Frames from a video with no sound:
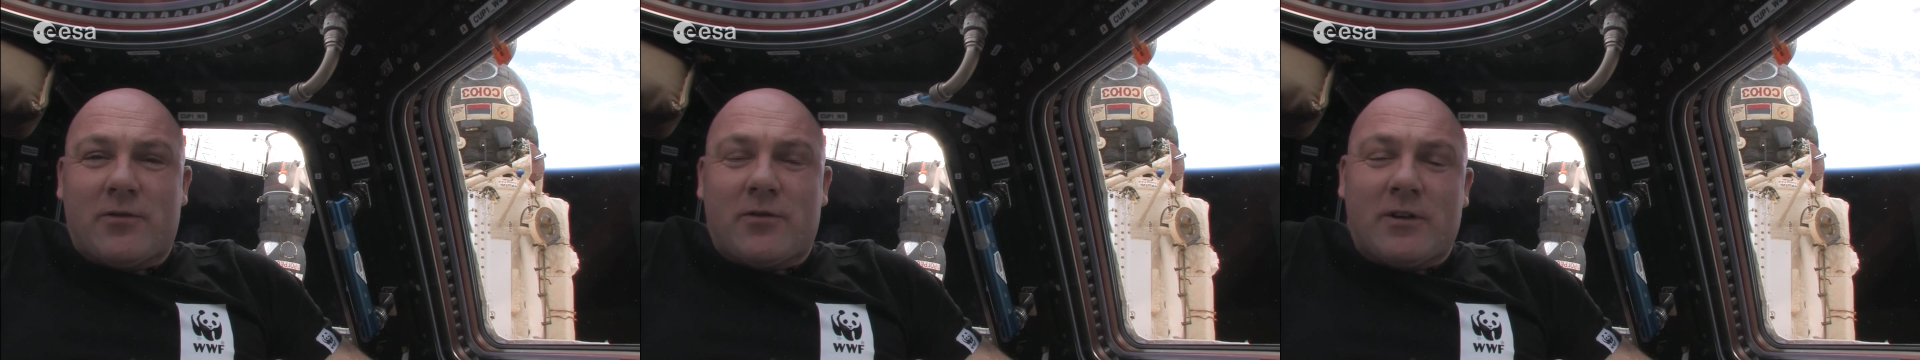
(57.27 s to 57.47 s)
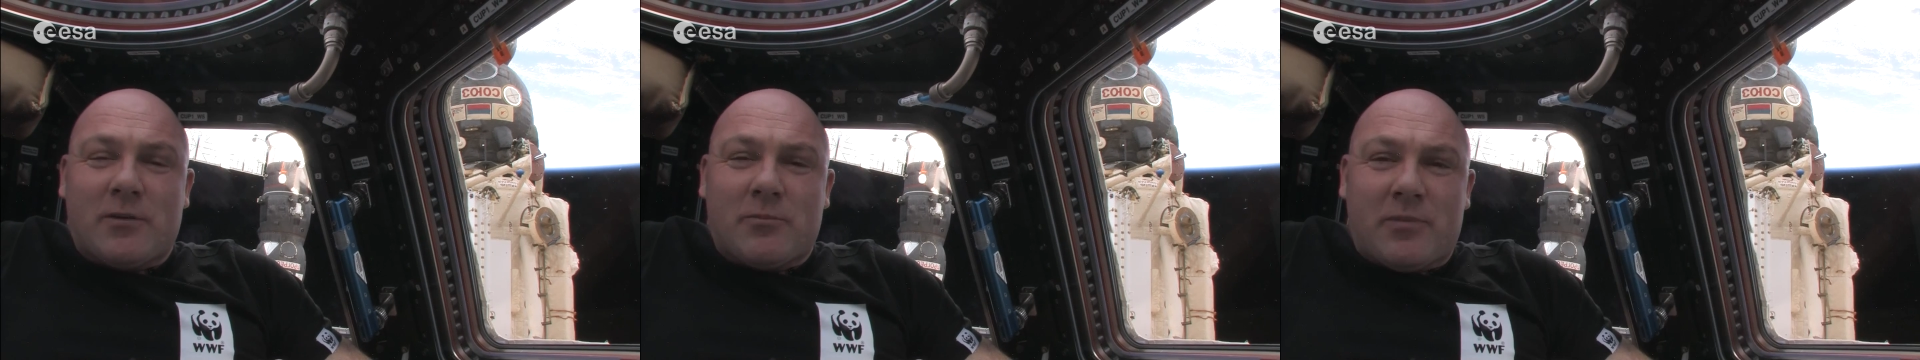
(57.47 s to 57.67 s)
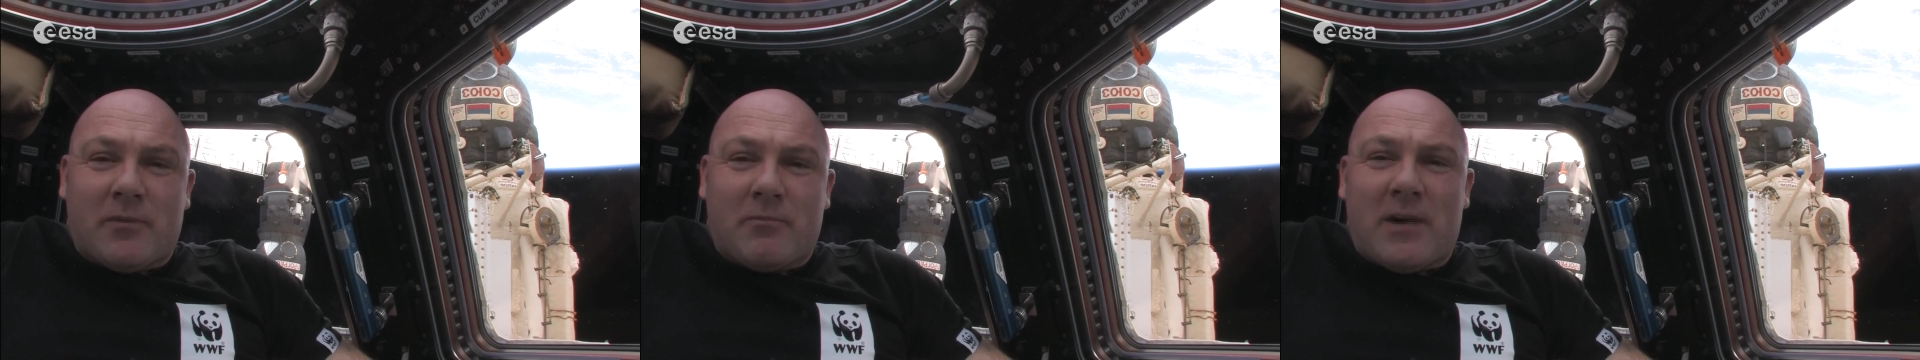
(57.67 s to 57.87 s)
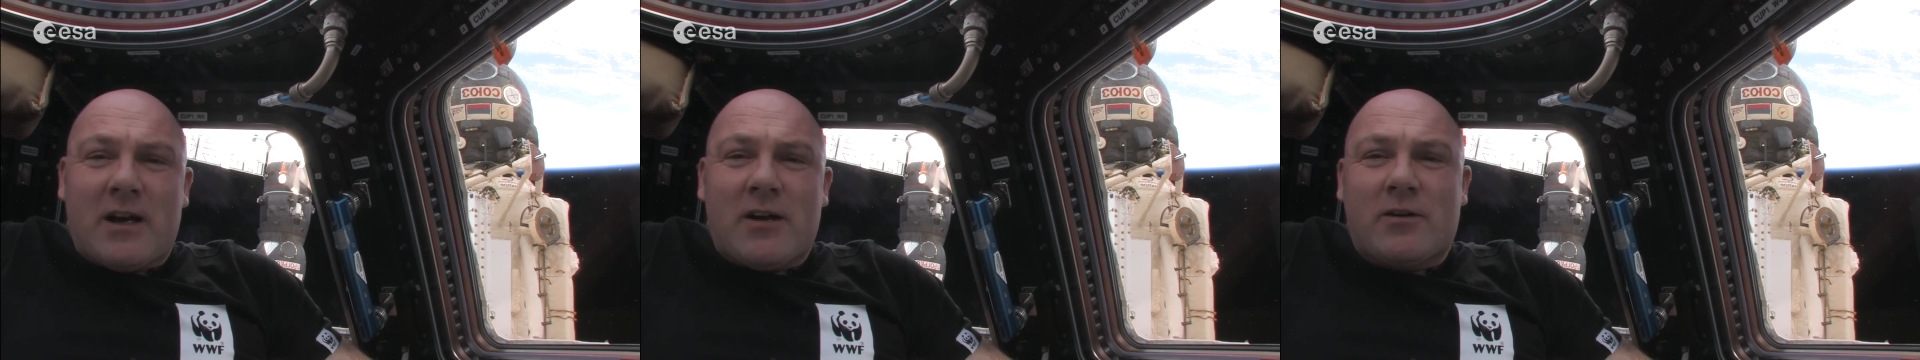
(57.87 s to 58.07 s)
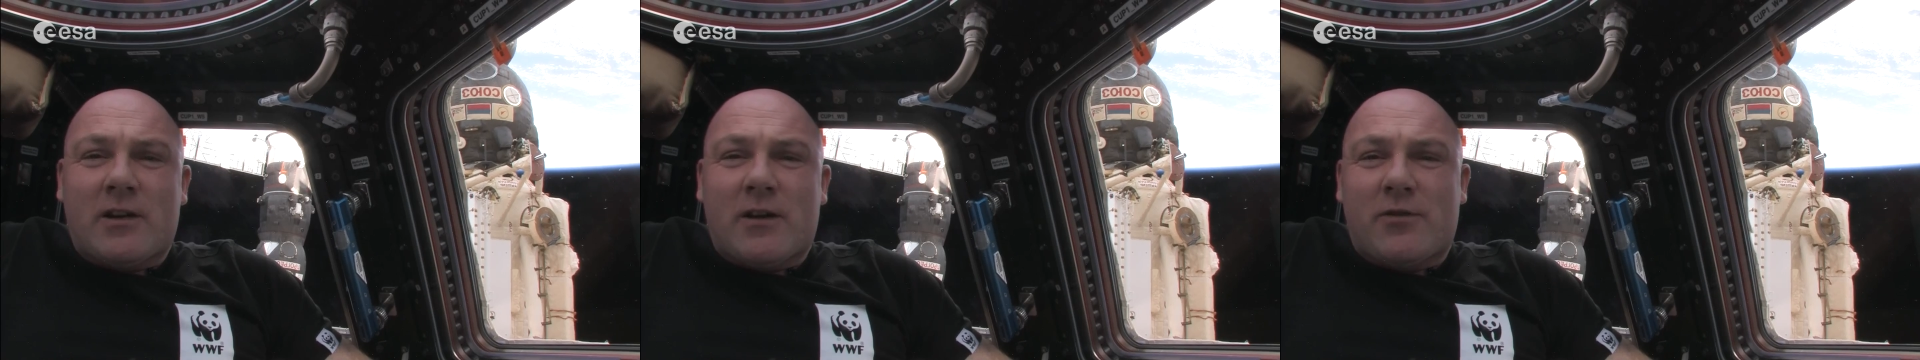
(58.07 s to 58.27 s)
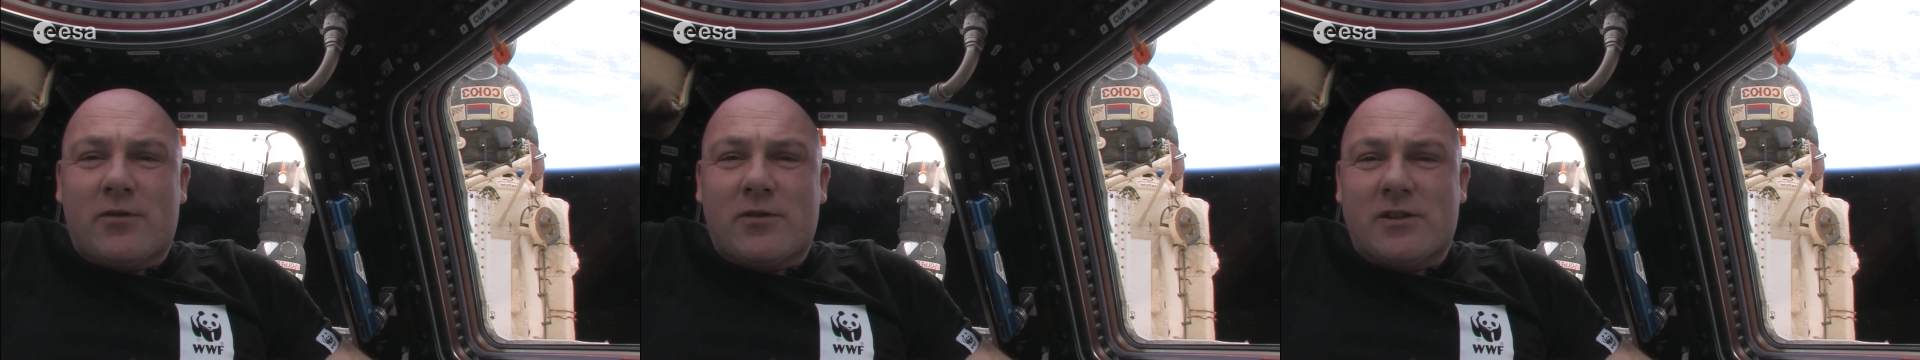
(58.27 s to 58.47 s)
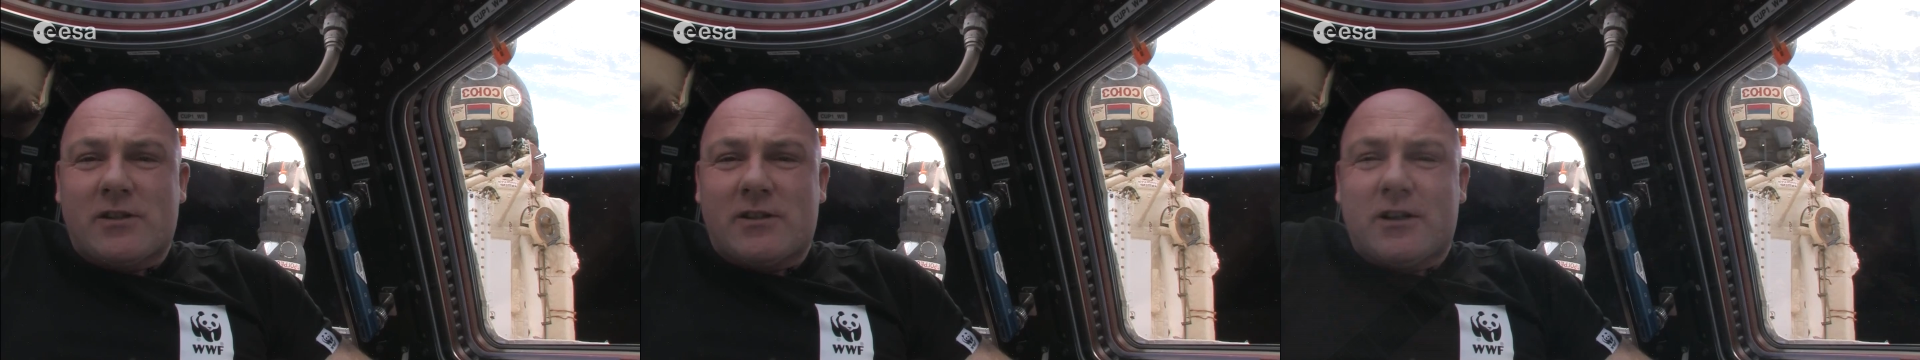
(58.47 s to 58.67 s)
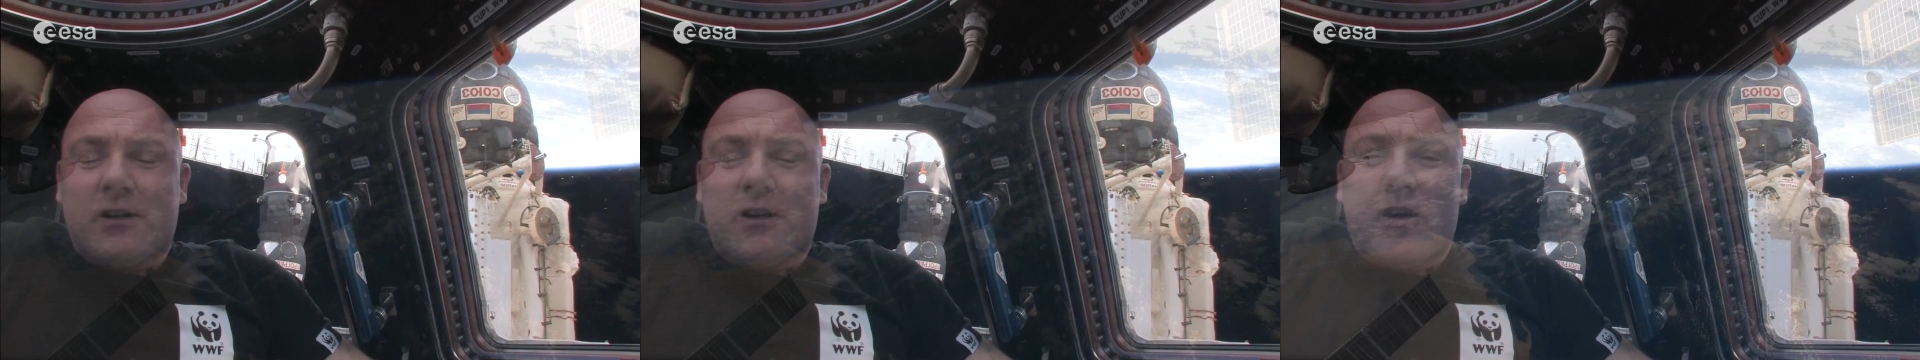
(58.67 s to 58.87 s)
for
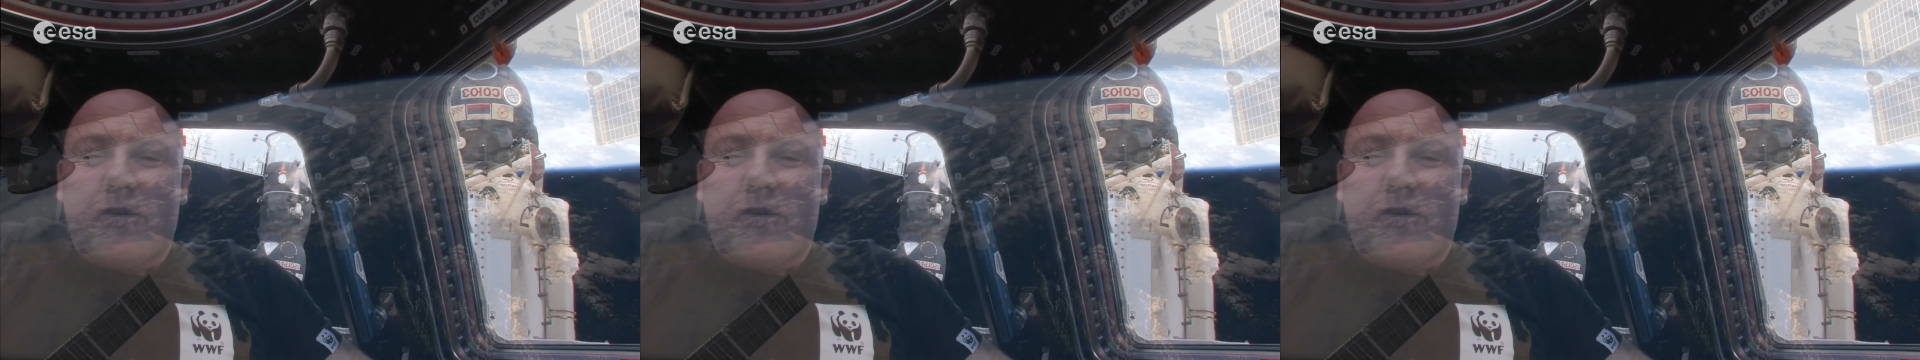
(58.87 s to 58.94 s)
biodiversity,